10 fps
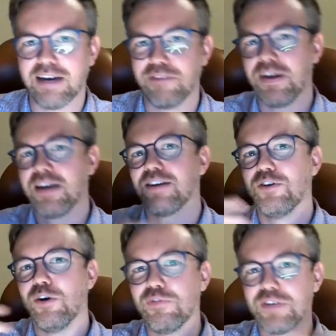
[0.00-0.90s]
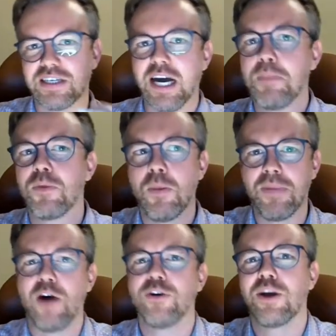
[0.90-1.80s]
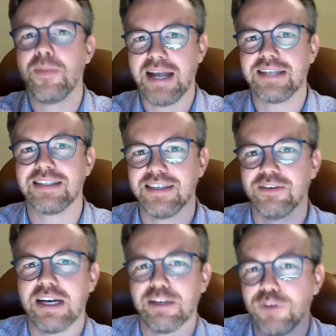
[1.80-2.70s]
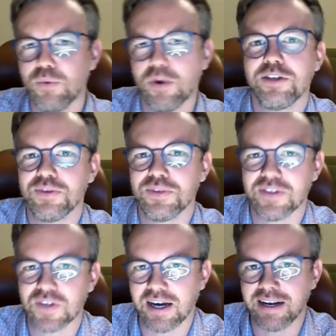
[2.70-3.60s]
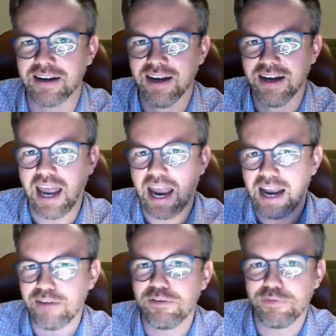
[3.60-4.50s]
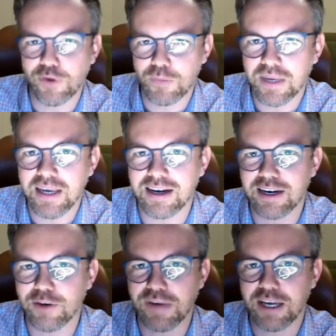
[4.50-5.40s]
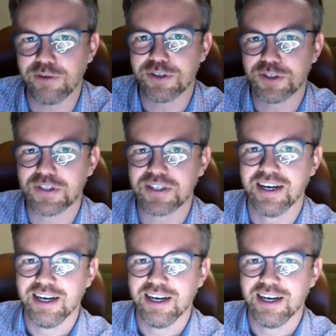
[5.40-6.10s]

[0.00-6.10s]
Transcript: I think, over time compound complexity, right? If you were to design a level for me, I don't think you would just